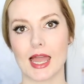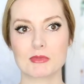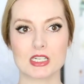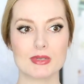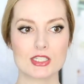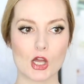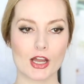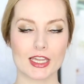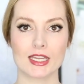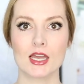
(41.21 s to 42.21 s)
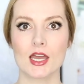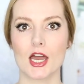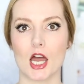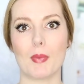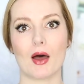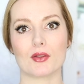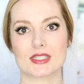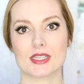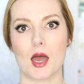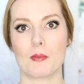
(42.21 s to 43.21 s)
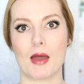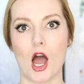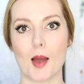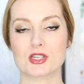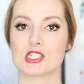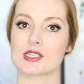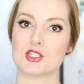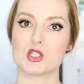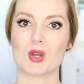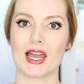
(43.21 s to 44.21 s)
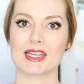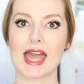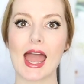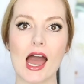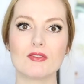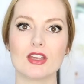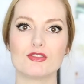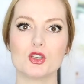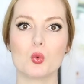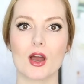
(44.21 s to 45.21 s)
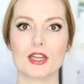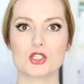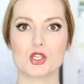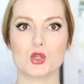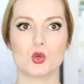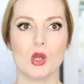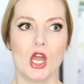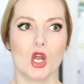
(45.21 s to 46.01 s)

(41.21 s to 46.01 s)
I'm gonna be talking about some options that you guys have if you want to